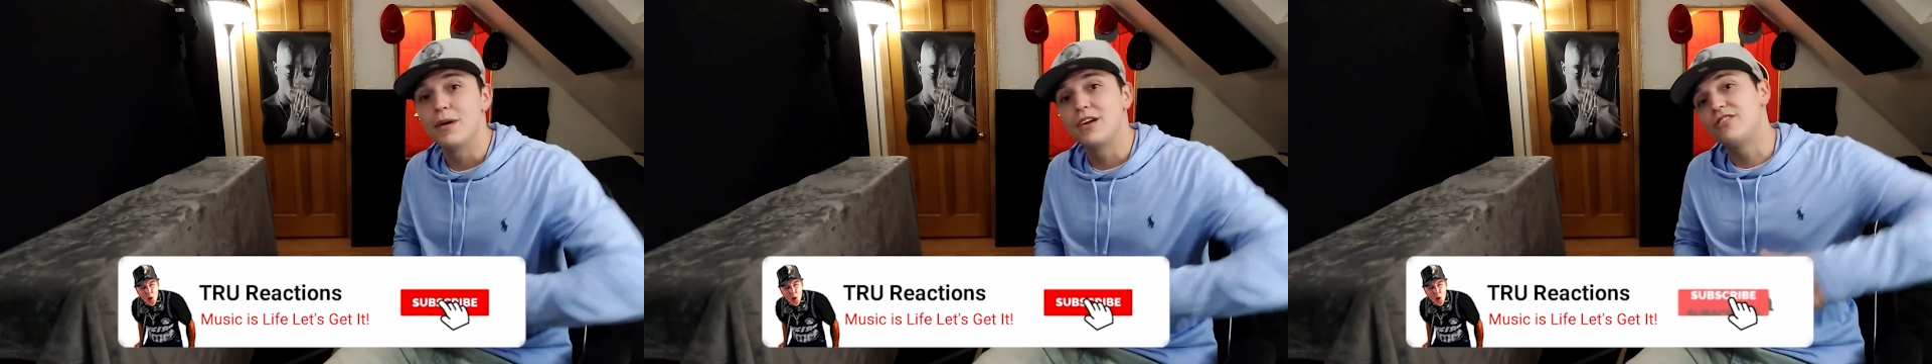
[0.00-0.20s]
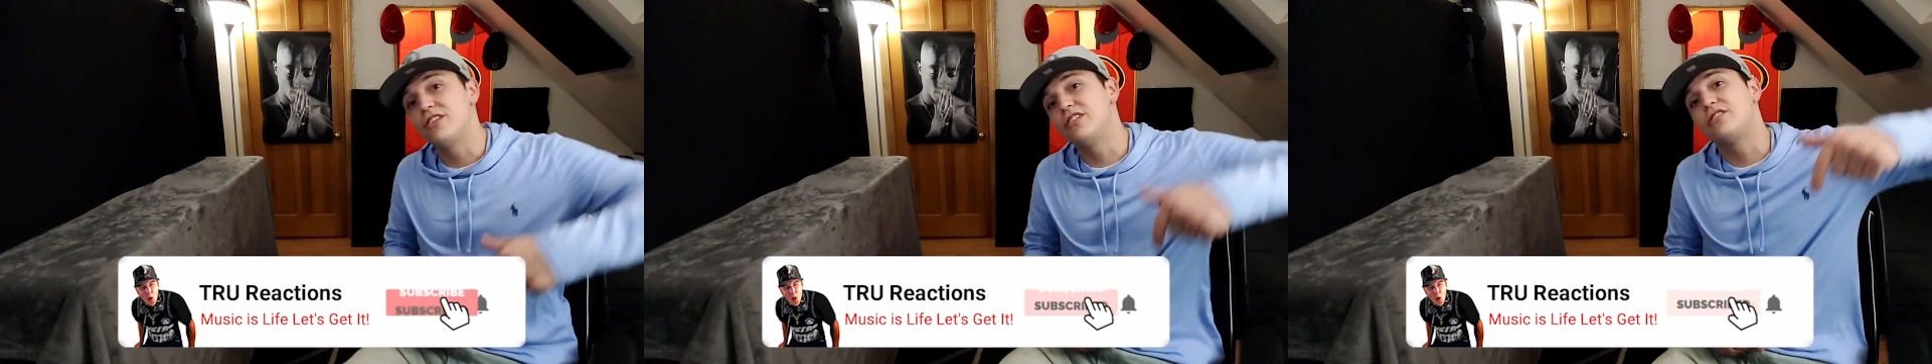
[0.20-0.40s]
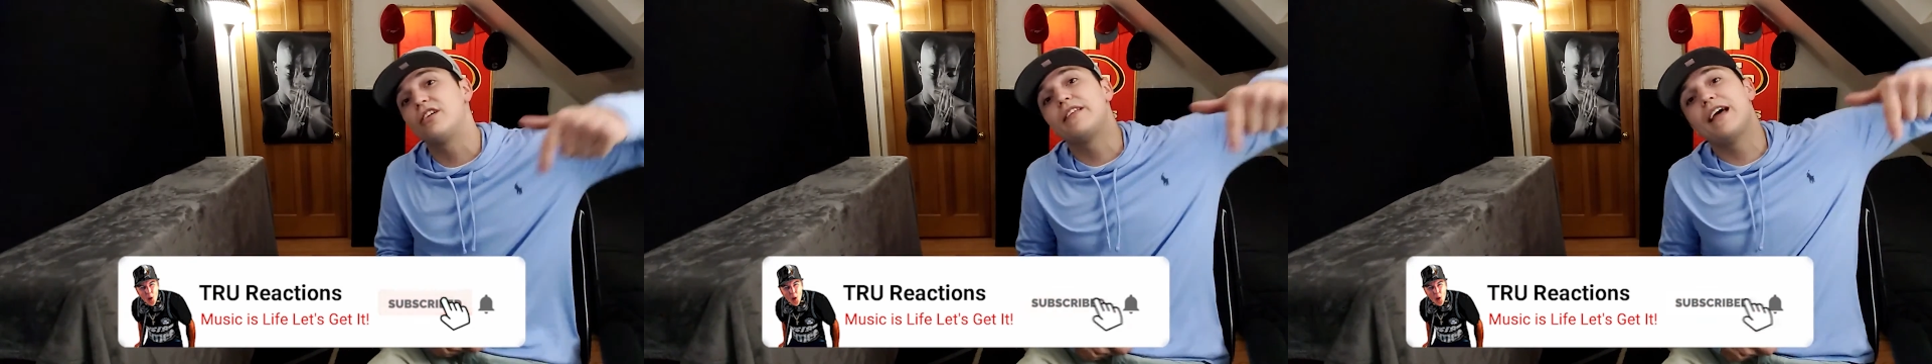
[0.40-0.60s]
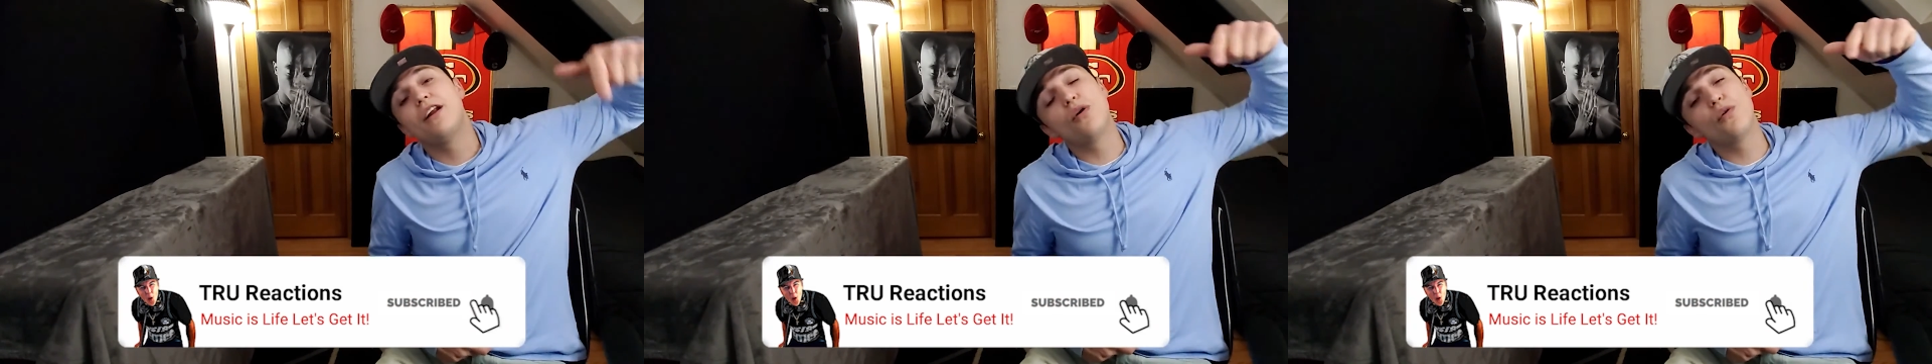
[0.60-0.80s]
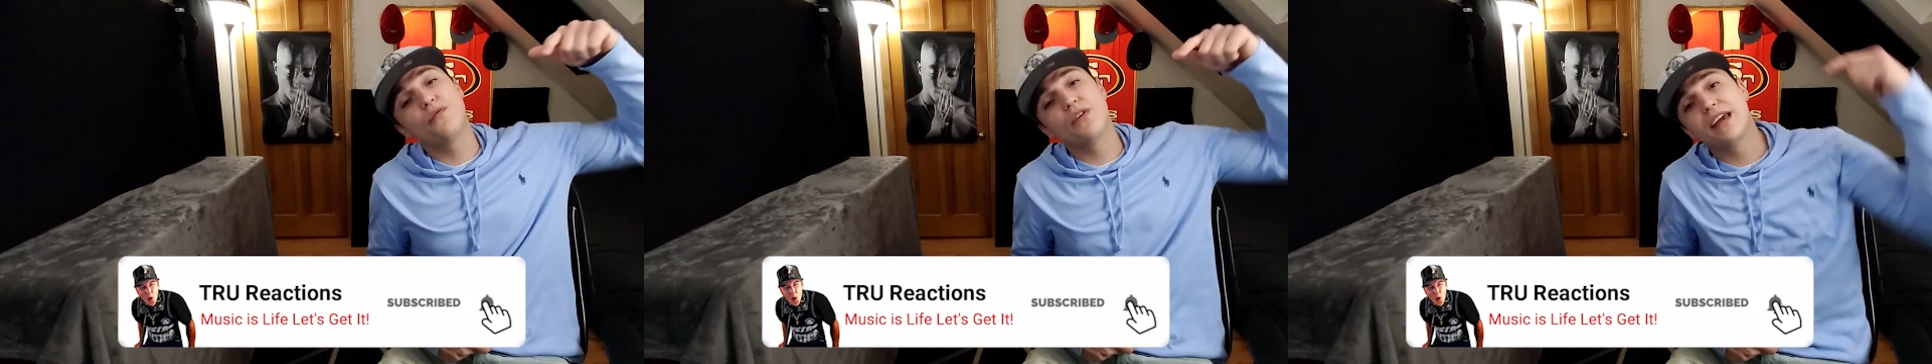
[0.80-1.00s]
Make sure to turn
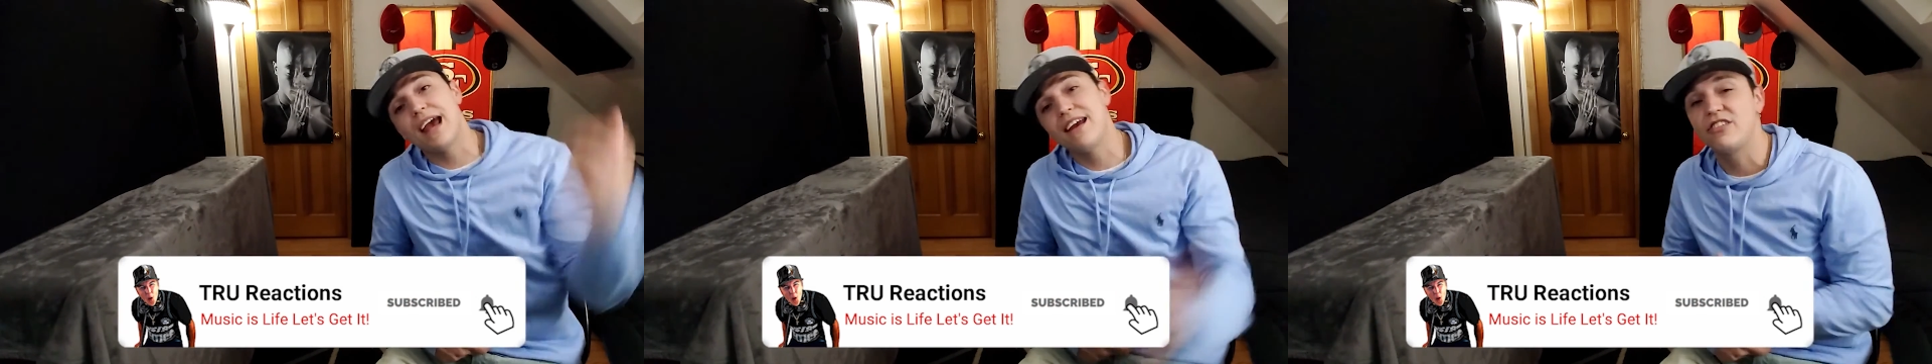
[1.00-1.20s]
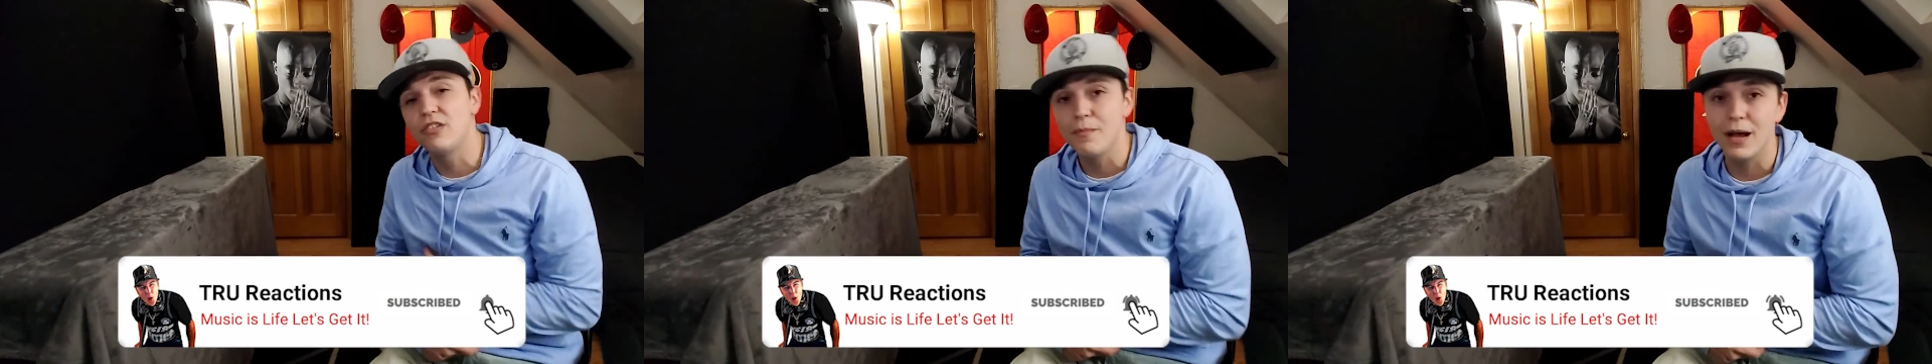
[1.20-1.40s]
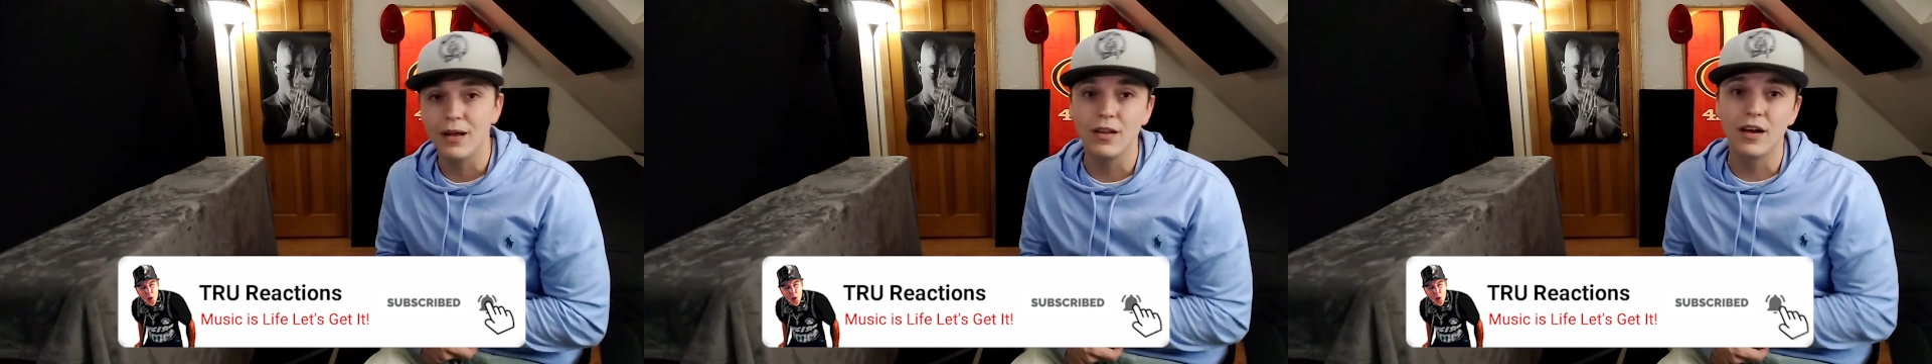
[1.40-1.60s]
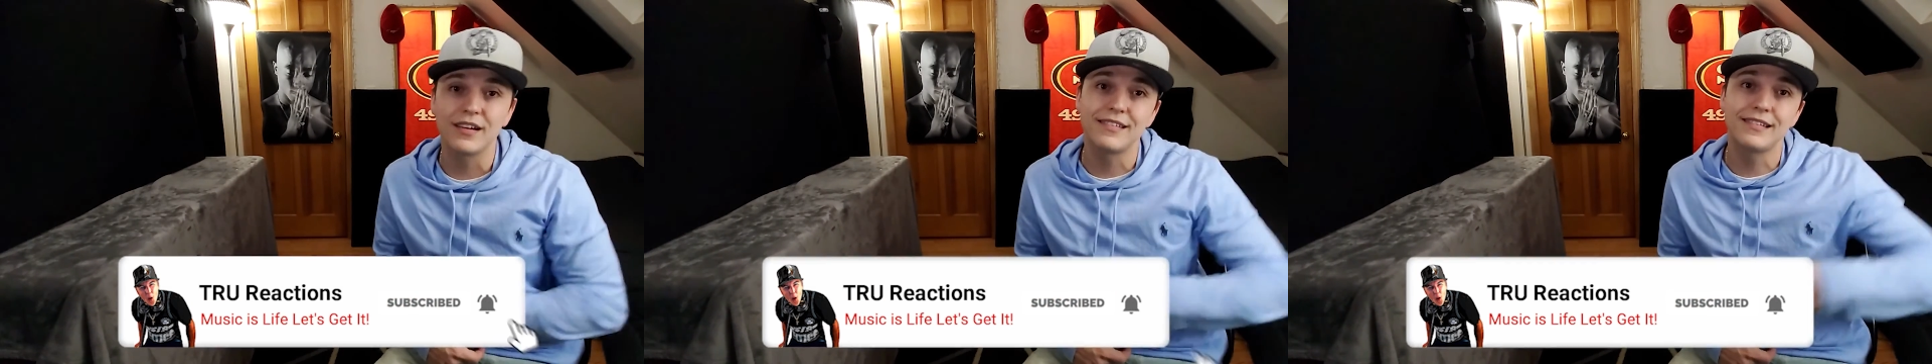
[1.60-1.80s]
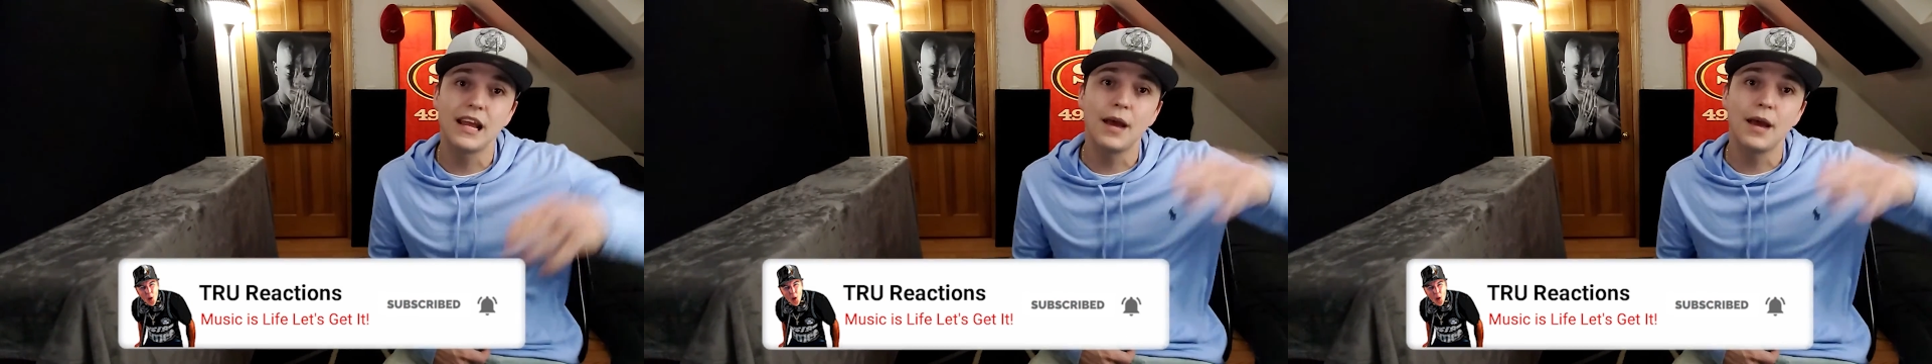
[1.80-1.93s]
that notification bell on to